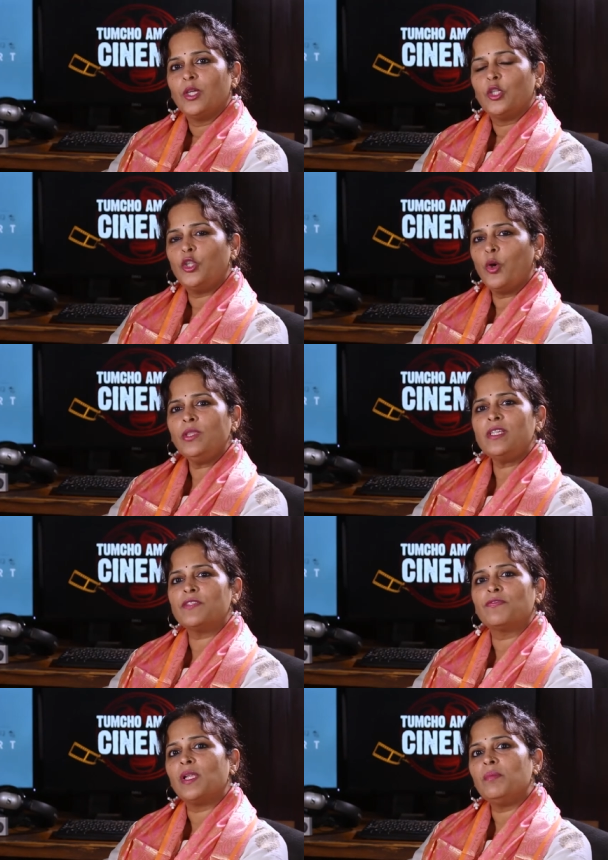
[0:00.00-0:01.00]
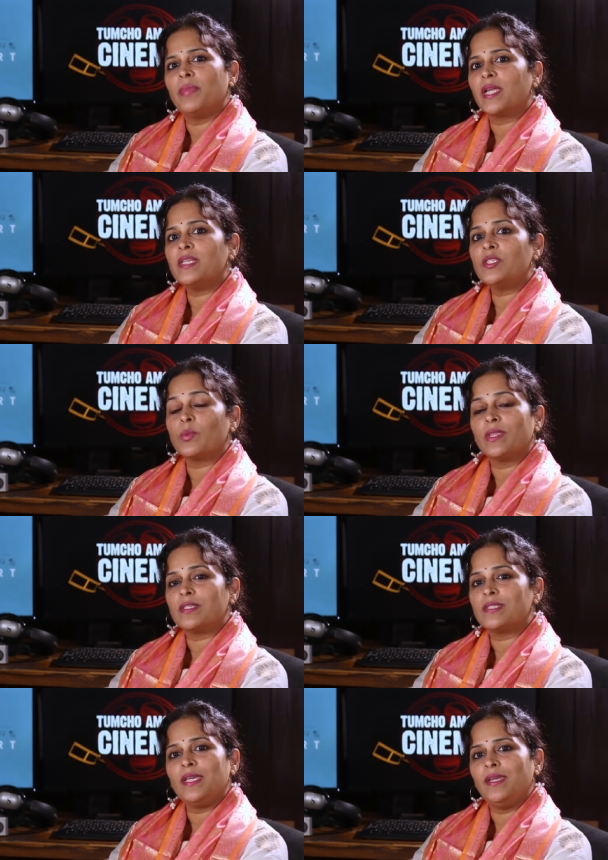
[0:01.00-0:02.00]
Though this film begins with the
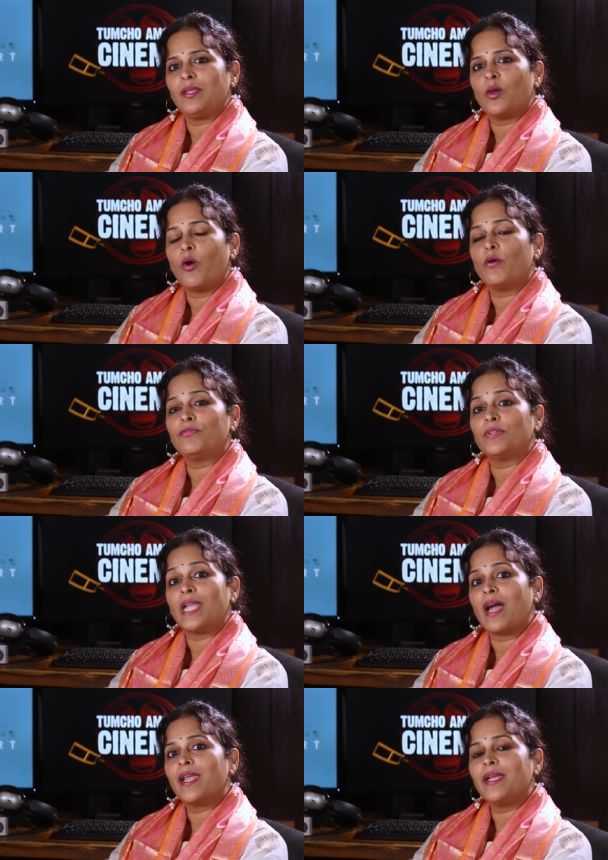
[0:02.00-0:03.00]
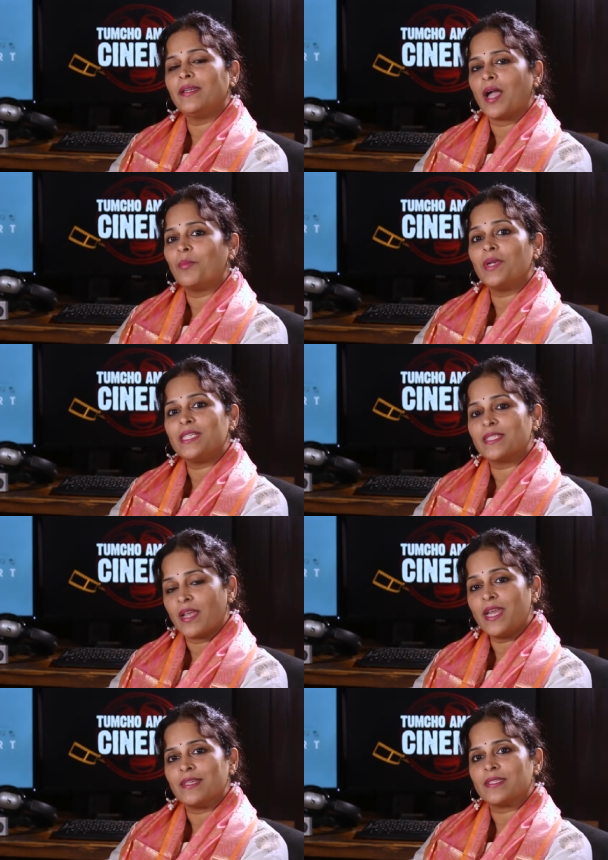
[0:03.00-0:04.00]
scene of Narayan Kamble's
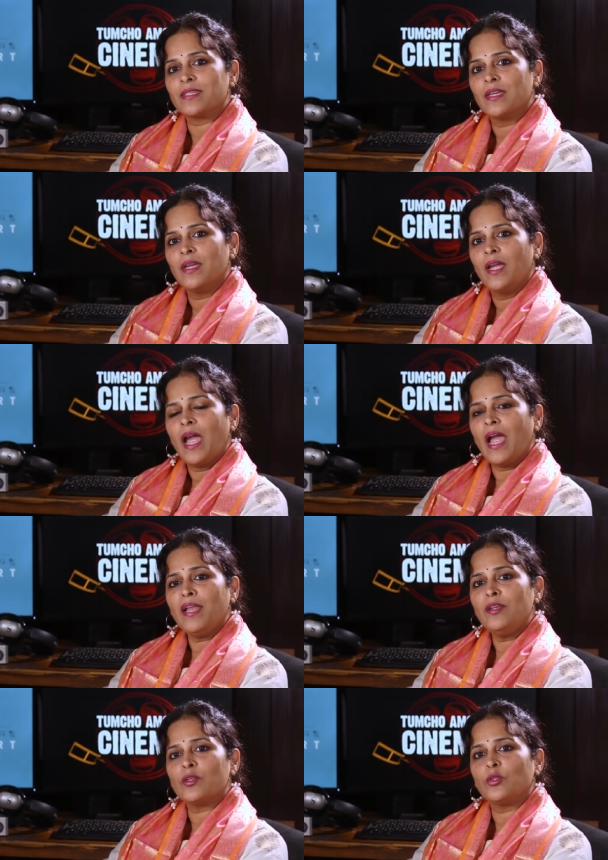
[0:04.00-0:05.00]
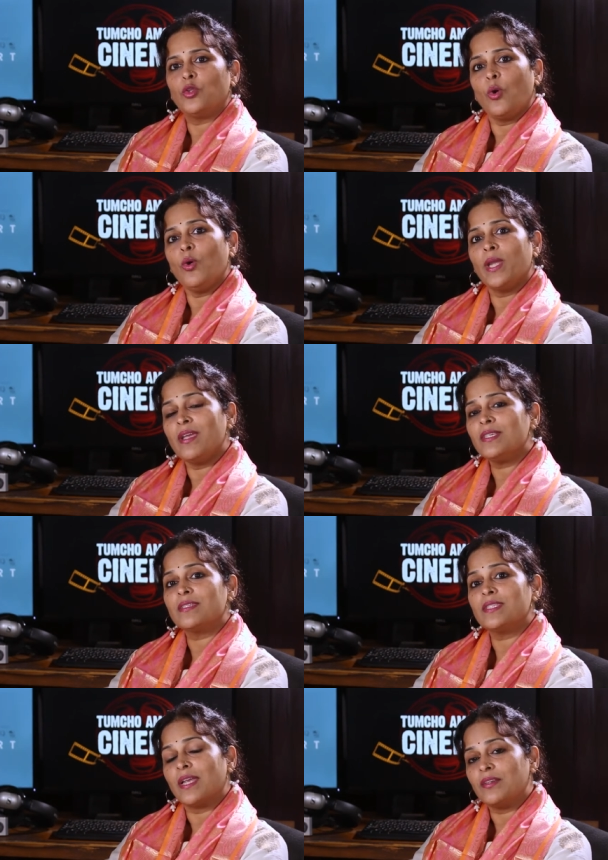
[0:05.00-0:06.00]
arrest, and though he is
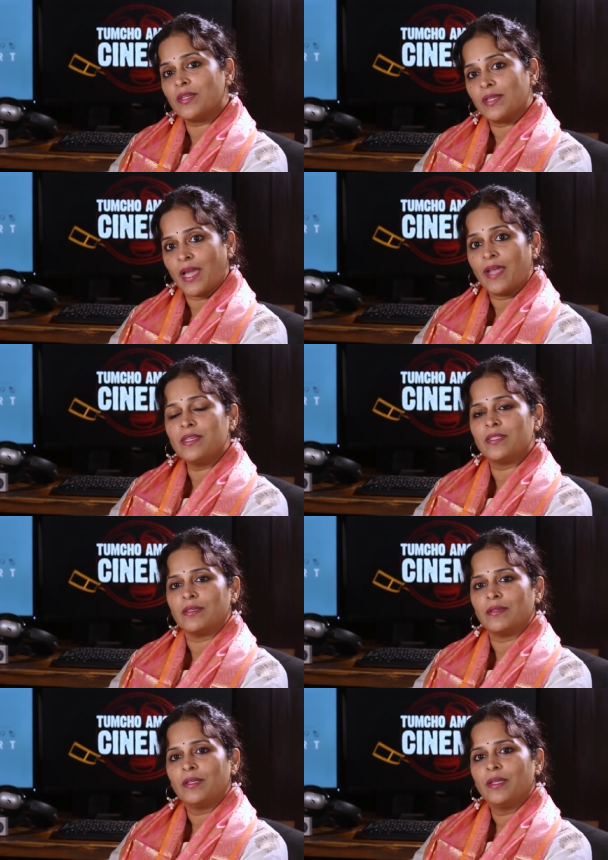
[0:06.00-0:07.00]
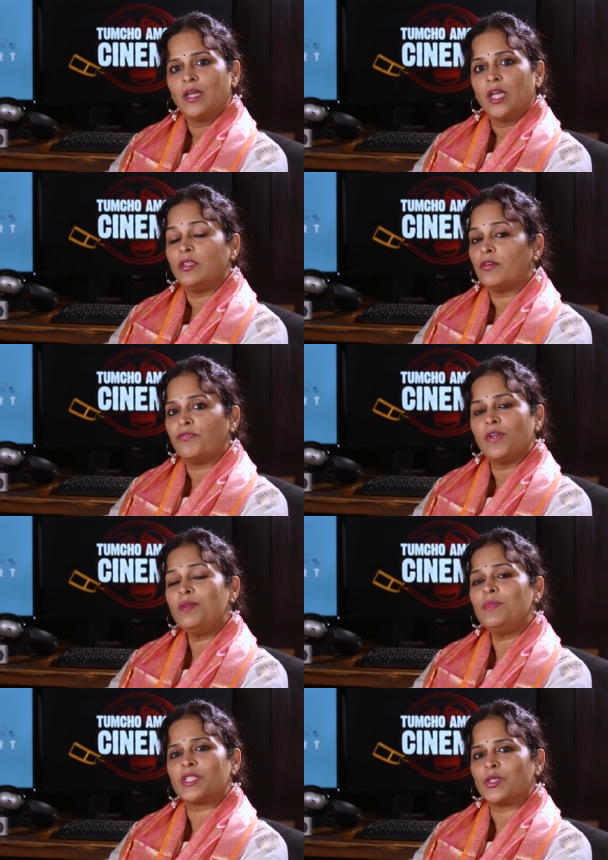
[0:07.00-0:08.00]
the central character, the
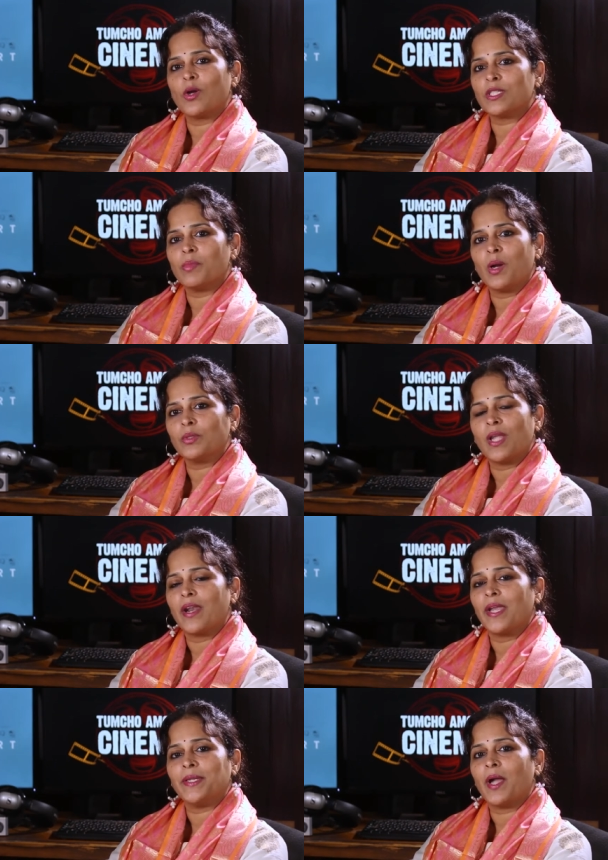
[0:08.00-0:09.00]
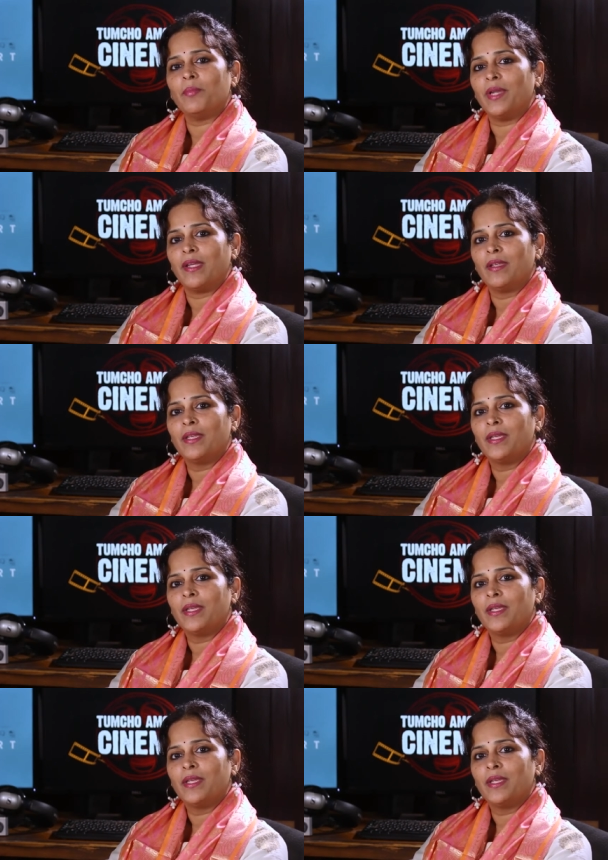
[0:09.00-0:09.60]
film is not about Narayan Kamble.